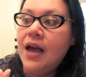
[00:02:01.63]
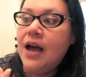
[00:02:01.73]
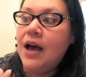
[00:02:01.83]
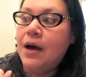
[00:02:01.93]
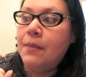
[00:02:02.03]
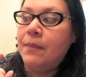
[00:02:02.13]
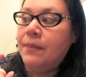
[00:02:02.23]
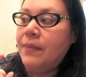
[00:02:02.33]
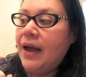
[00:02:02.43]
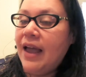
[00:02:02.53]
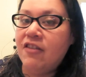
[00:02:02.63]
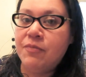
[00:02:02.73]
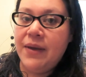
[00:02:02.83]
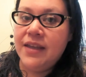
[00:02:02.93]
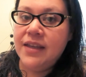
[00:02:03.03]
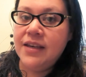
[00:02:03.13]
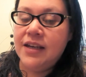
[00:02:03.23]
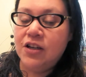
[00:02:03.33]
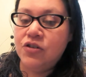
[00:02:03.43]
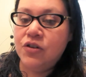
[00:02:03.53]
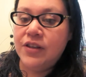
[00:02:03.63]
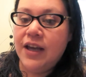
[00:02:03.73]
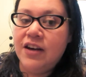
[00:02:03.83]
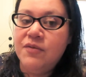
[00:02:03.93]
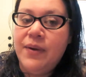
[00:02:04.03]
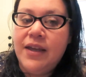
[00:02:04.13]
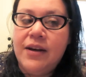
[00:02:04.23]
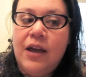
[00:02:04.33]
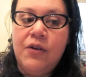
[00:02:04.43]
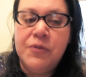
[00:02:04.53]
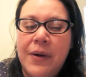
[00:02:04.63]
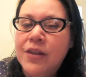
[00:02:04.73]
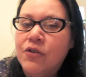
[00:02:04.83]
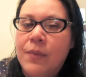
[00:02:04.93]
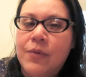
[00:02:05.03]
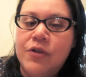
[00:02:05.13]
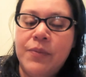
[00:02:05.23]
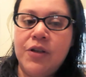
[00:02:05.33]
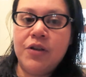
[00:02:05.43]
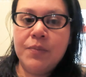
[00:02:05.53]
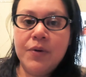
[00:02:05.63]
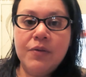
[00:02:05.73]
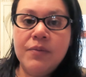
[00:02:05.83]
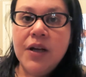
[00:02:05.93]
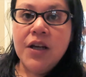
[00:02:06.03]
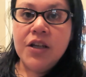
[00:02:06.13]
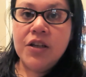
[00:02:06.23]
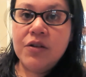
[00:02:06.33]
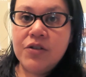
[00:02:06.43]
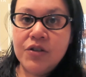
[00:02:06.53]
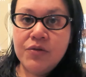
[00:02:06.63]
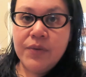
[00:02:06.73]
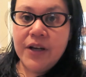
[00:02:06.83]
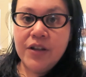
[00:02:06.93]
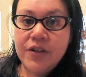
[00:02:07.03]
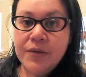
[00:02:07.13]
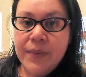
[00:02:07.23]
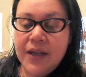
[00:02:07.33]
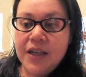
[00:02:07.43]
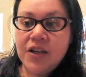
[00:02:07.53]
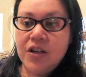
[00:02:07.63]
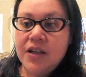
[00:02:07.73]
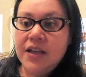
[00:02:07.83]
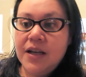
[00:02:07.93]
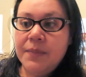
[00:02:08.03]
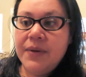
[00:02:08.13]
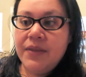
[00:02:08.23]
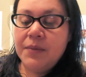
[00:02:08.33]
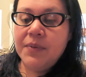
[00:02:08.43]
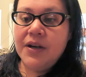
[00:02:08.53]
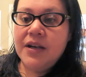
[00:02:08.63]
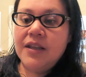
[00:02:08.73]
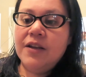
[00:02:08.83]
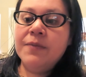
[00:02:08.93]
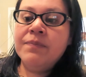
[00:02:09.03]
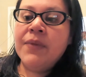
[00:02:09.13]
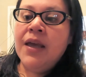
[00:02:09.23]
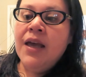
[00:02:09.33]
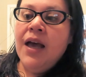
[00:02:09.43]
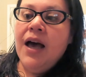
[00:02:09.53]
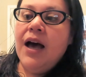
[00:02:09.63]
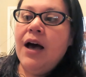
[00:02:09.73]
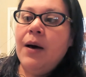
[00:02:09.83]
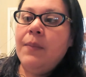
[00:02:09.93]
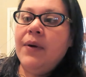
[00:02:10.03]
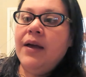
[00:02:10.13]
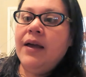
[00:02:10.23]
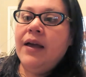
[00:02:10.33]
I have bacon, and I'll show you the kind of bacon. I always buy the crumbles, but you can put, just regular bacon, cook it up, and then put it in there. I'm